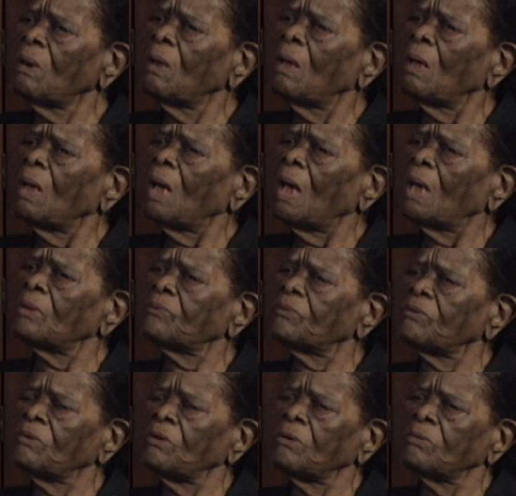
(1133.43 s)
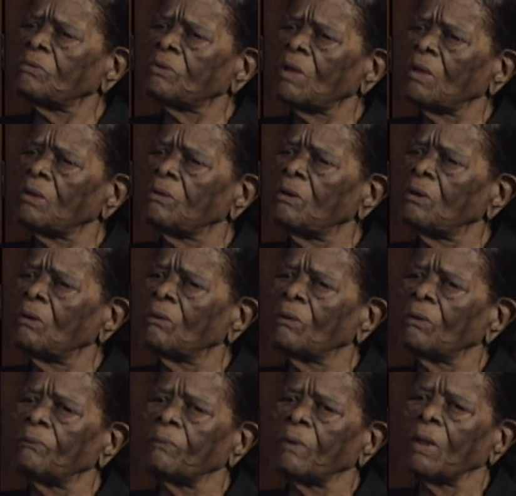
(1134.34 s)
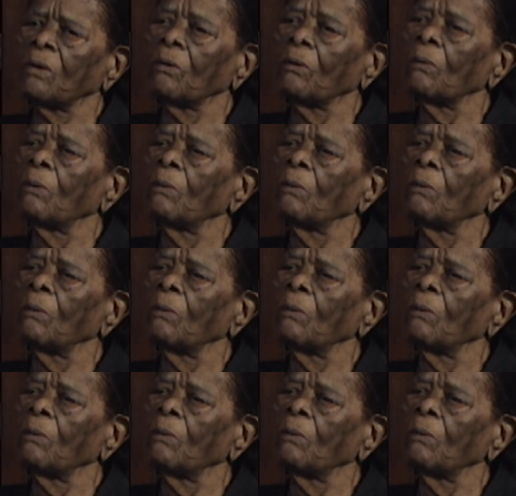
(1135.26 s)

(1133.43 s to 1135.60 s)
and she said, they go